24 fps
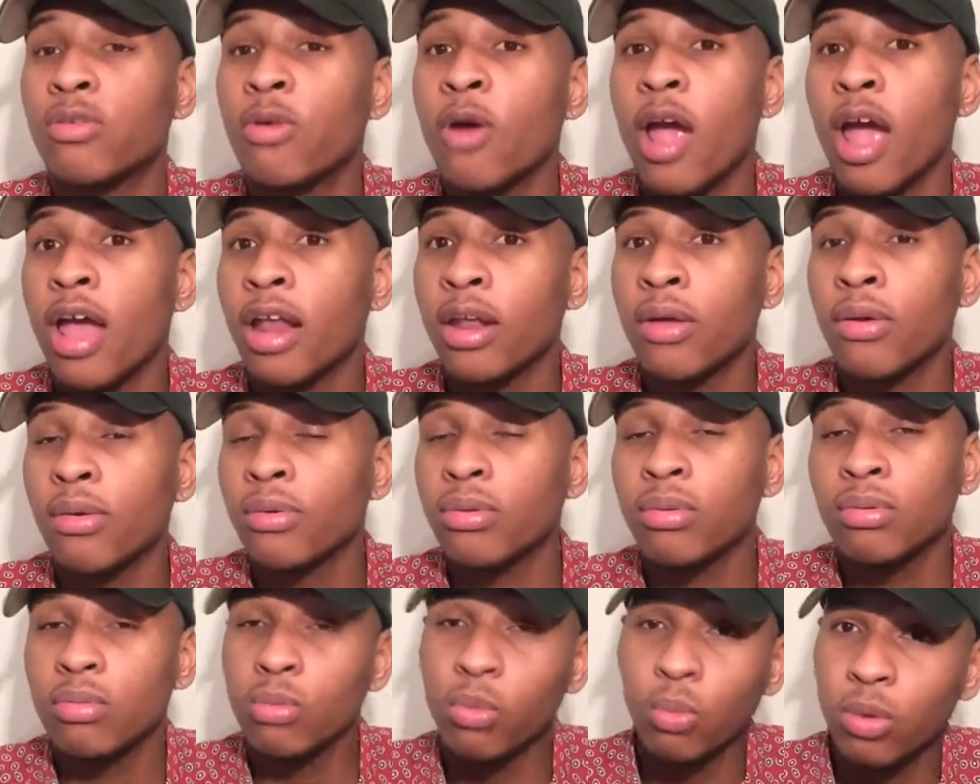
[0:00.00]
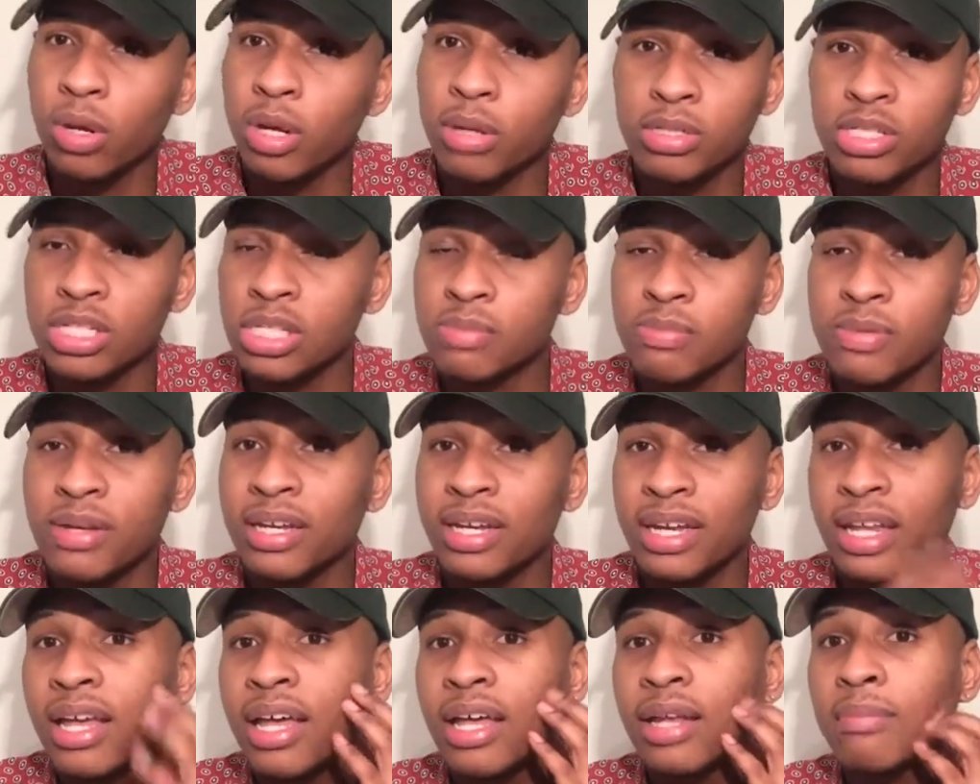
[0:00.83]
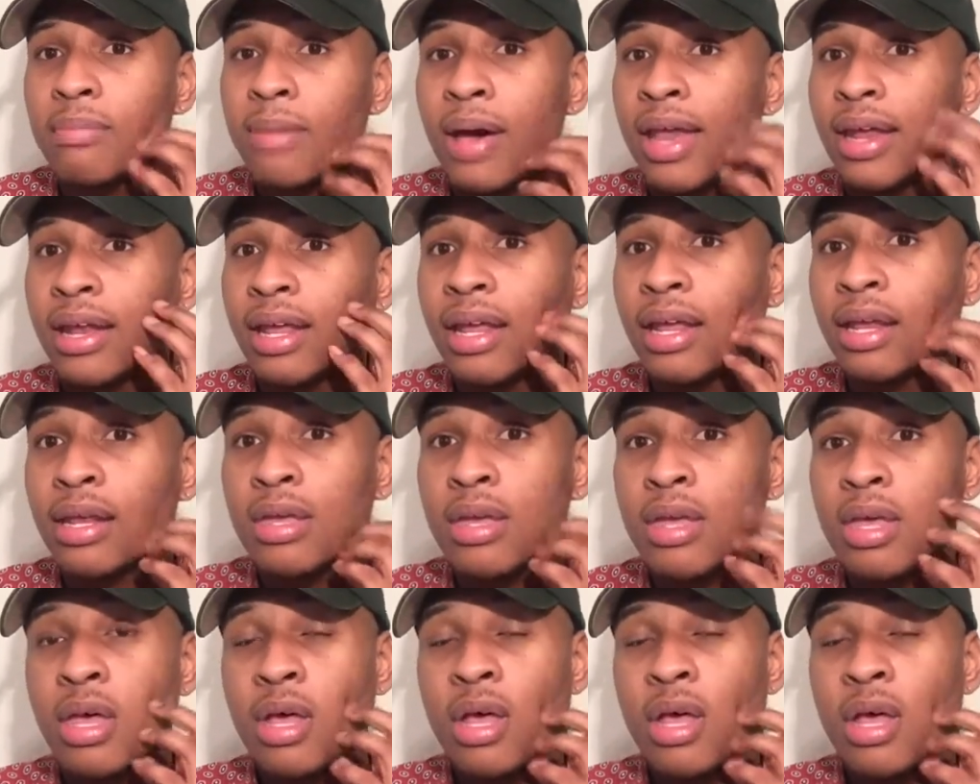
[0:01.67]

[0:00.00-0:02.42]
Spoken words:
crying and would have just been done by then.